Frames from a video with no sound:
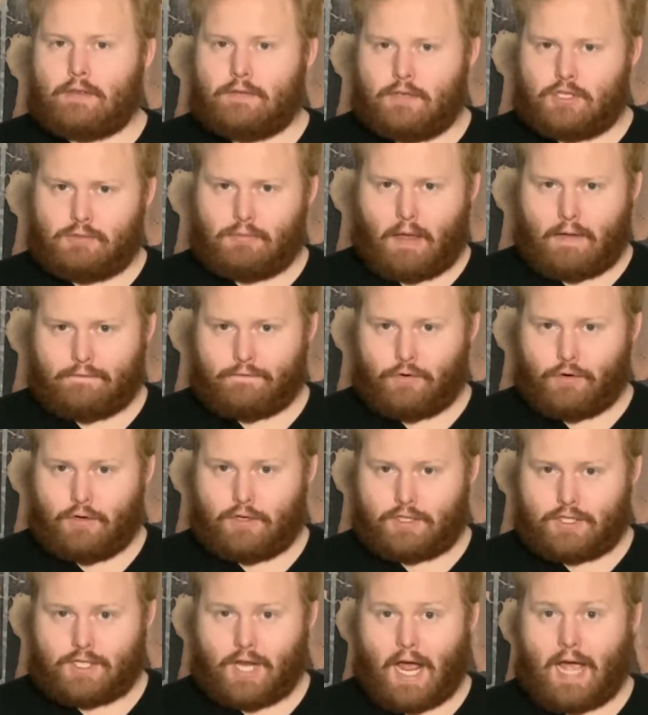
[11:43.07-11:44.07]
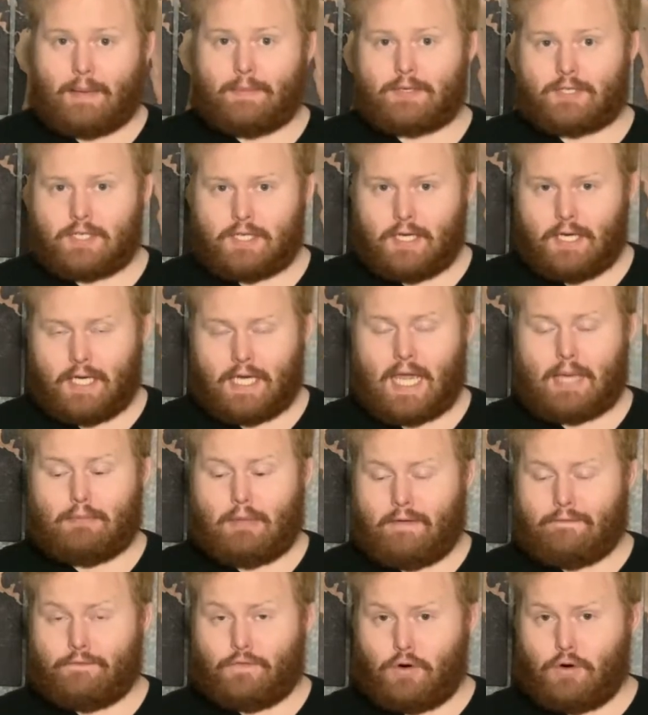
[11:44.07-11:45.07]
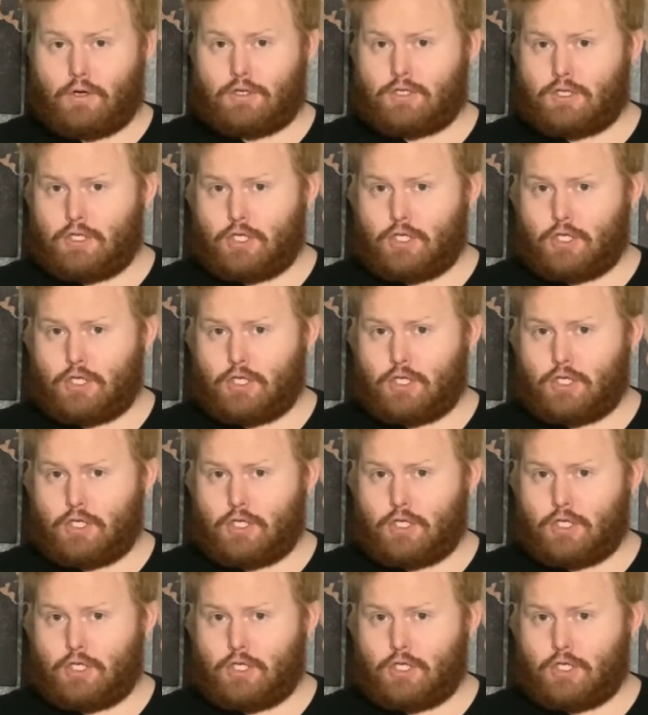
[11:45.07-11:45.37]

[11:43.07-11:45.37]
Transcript: This is my first time seeing it and my first